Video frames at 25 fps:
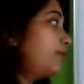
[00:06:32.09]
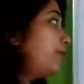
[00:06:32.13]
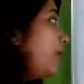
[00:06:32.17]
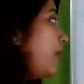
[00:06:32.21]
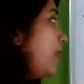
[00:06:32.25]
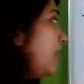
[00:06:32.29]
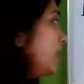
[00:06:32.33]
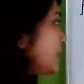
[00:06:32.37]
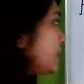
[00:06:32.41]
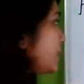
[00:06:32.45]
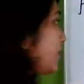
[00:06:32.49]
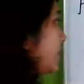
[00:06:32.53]

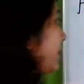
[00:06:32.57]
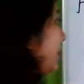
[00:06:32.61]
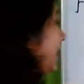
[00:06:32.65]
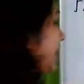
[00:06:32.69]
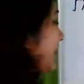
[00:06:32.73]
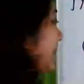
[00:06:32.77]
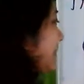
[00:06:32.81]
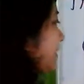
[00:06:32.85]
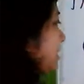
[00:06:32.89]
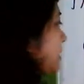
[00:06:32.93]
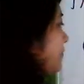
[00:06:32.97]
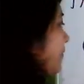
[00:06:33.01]
First,
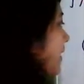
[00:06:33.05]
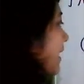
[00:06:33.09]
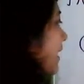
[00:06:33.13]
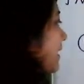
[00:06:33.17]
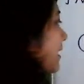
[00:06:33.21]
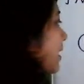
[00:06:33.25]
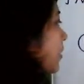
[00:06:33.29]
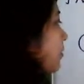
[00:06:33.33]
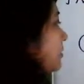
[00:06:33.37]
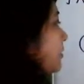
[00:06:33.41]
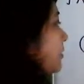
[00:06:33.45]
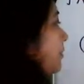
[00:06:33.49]
let us
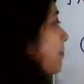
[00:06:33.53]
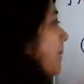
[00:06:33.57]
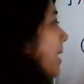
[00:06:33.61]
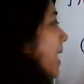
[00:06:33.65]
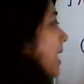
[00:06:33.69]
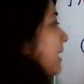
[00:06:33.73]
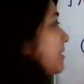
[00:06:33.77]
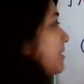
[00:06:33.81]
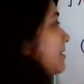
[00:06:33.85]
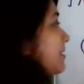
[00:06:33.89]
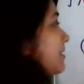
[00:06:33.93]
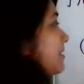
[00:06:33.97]
find out
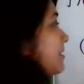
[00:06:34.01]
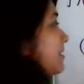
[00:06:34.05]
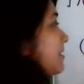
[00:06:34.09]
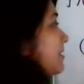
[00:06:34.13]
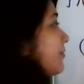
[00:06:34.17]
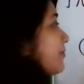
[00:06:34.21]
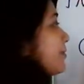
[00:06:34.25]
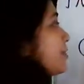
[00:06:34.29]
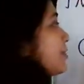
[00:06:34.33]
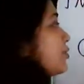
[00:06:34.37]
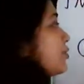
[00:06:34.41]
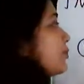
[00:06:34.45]
the path
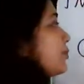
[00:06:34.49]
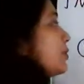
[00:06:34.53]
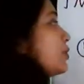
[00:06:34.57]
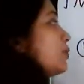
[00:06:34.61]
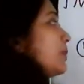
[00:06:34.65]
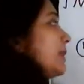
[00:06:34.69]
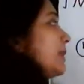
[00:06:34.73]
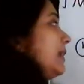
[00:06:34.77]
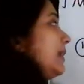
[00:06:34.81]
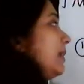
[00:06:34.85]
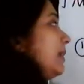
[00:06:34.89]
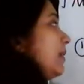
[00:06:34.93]
difference
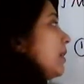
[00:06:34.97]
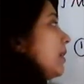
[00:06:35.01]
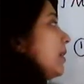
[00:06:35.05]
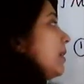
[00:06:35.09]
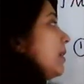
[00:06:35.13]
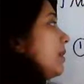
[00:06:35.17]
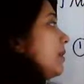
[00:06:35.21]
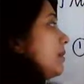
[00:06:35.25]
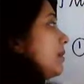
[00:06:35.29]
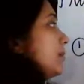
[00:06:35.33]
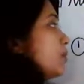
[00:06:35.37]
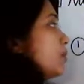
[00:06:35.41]
between
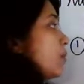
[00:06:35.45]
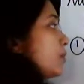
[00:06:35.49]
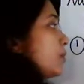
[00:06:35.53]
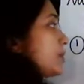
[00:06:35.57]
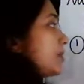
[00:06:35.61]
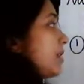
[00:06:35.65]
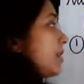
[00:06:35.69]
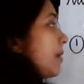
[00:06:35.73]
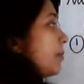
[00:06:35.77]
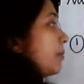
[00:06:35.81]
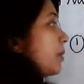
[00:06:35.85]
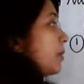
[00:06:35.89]

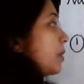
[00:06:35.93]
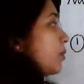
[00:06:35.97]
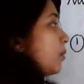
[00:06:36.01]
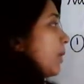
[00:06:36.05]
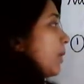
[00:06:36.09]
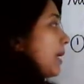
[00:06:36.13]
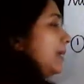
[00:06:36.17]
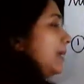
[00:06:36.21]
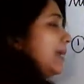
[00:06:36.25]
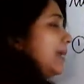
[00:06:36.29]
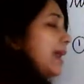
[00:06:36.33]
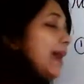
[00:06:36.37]
source number
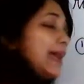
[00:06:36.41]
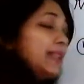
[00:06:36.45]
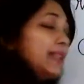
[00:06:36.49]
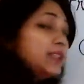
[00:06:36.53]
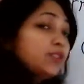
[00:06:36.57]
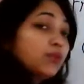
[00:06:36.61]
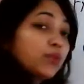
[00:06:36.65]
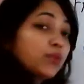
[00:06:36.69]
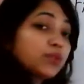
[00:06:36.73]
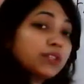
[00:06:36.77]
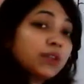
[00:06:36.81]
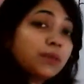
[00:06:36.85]
1
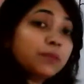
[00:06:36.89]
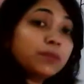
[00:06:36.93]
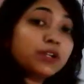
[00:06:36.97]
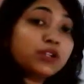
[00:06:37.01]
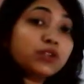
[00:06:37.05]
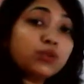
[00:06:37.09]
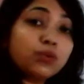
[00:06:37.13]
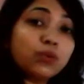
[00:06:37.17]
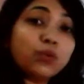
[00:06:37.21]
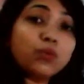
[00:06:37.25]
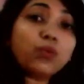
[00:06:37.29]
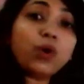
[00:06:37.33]
and source
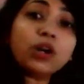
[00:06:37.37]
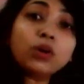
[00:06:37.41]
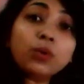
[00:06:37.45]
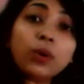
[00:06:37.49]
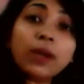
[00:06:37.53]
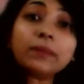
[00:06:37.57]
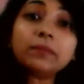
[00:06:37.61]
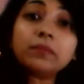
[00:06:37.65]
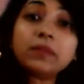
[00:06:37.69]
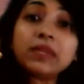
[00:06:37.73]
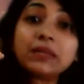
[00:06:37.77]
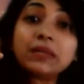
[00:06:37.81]
number 2.
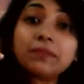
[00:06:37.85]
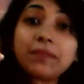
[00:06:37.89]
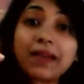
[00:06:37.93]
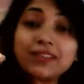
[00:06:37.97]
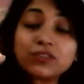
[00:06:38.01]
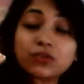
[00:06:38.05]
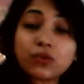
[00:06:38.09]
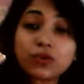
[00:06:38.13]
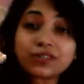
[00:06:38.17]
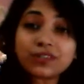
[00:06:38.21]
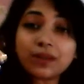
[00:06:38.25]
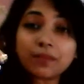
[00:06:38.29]
What do I
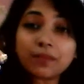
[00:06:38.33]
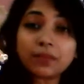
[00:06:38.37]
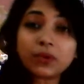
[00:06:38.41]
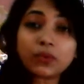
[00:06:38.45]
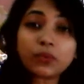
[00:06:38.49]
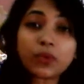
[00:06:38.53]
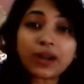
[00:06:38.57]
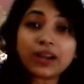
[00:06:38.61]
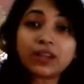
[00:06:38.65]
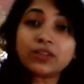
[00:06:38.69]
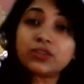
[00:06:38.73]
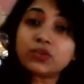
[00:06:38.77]
mean by source
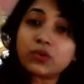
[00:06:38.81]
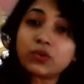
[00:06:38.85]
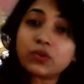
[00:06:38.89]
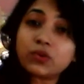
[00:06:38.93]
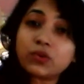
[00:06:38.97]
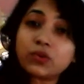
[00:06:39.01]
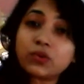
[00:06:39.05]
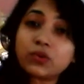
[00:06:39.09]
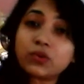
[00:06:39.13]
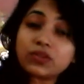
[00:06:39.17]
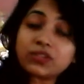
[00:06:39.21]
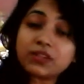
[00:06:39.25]
number 1
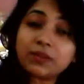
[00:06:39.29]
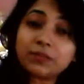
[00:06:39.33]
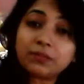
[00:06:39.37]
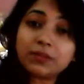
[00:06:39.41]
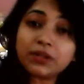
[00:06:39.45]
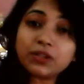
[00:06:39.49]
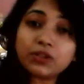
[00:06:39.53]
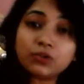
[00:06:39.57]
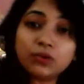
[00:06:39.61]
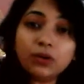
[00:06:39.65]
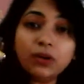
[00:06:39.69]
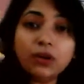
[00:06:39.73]
and source
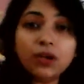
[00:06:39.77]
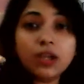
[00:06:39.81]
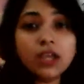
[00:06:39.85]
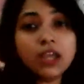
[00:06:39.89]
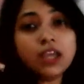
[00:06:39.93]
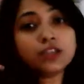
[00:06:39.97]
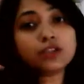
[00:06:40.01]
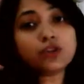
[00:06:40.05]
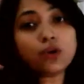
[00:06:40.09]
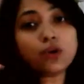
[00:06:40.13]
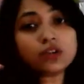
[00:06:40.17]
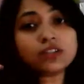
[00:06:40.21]
number 2?
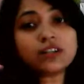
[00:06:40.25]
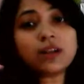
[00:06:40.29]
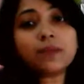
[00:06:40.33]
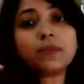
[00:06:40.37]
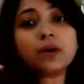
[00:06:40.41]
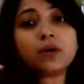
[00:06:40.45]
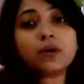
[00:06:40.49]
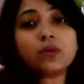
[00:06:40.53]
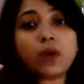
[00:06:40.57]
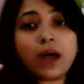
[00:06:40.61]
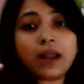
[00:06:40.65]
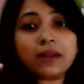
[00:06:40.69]
Source
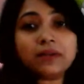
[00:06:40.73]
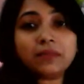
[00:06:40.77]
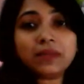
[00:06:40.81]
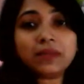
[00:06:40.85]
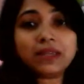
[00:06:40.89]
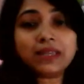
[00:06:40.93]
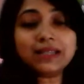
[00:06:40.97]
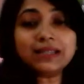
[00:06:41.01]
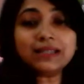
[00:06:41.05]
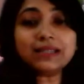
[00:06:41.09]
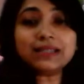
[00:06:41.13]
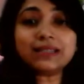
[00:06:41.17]
number
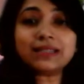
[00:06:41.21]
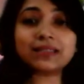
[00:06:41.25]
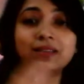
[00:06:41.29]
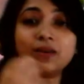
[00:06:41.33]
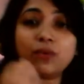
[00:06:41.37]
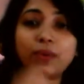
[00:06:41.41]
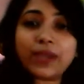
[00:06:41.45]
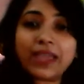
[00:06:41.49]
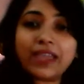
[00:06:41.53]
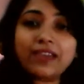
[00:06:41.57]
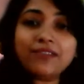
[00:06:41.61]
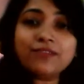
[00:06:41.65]
1
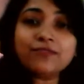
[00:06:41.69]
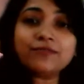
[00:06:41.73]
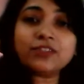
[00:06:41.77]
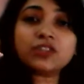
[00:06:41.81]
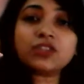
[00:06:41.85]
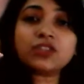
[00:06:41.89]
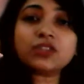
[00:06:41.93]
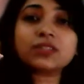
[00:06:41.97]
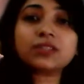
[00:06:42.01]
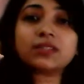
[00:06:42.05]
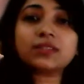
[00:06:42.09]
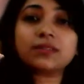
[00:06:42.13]
means the
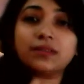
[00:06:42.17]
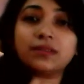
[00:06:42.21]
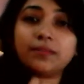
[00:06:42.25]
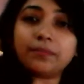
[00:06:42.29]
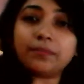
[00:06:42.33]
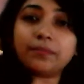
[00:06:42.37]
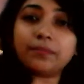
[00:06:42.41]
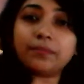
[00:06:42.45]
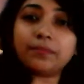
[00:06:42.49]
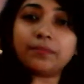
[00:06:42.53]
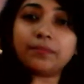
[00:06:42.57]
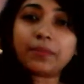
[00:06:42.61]
wave which
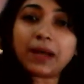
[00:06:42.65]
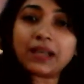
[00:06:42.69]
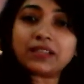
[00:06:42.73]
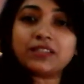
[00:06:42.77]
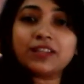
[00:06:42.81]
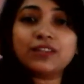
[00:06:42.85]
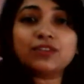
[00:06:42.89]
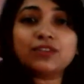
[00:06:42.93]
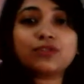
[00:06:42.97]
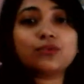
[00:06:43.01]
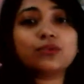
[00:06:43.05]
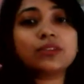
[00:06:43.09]
is
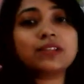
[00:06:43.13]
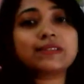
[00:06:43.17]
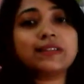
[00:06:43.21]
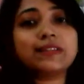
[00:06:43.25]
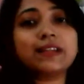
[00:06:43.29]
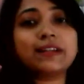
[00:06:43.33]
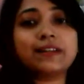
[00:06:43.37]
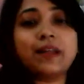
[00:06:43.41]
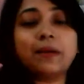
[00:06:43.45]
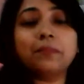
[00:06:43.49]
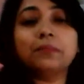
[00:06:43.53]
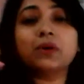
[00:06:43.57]
passing through the
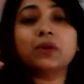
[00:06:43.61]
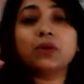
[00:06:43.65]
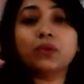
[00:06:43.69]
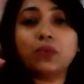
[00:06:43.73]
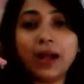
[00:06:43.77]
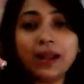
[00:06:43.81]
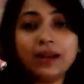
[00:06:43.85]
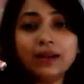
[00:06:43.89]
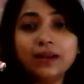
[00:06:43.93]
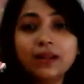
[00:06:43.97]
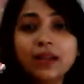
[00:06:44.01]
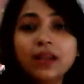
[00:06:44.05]
slit
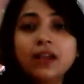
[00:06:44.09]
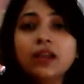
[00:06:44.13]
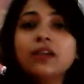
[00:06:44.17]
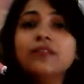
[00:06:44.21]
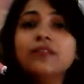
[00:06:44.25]
number 1.